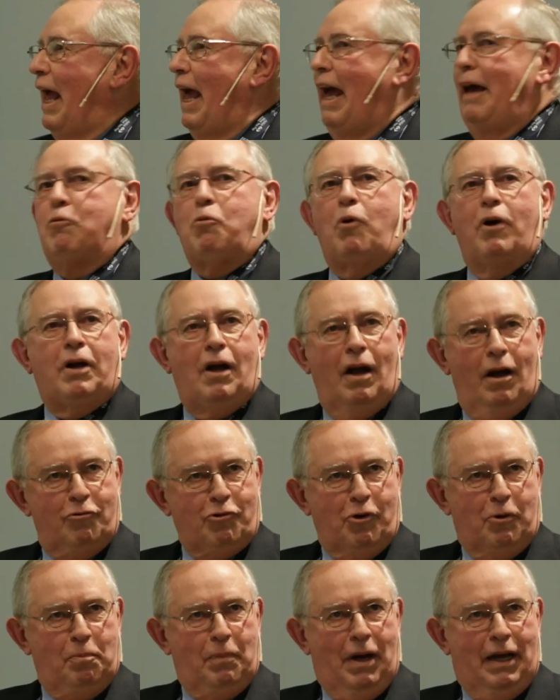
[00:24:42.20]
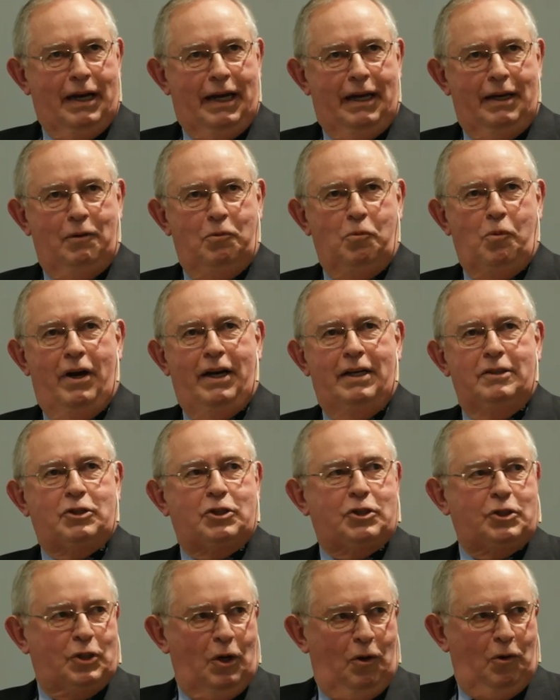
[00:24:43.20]
and recover money when it's
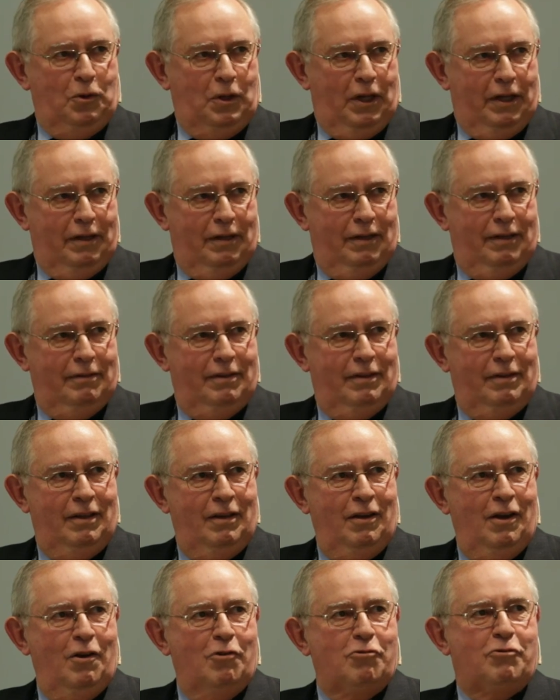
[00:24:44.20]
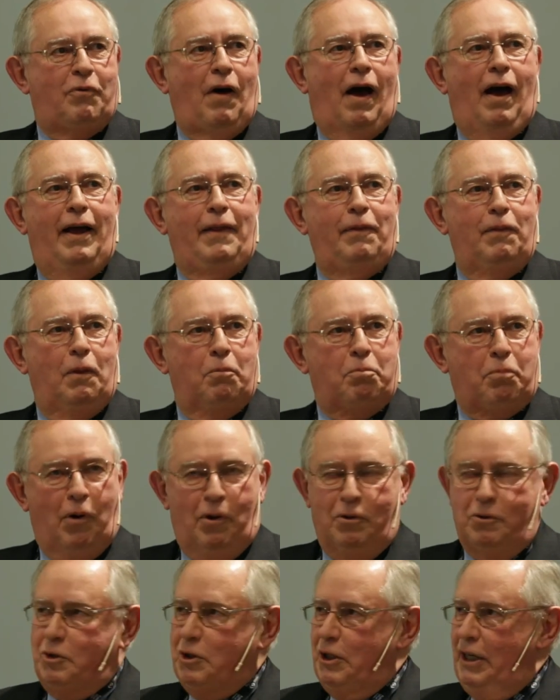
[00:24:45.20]
stolen, find the
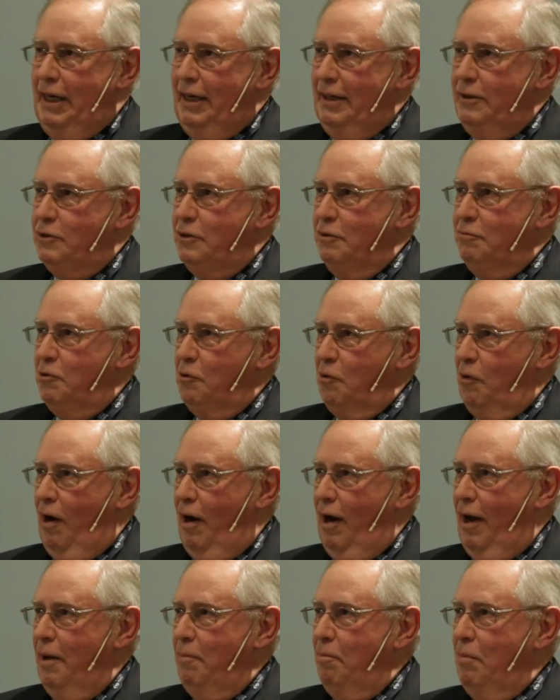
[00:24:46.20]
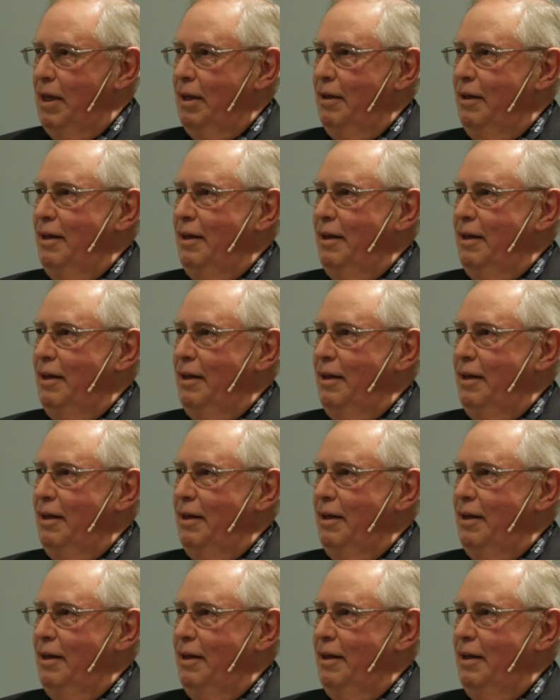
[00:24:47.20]
proceeds of crime,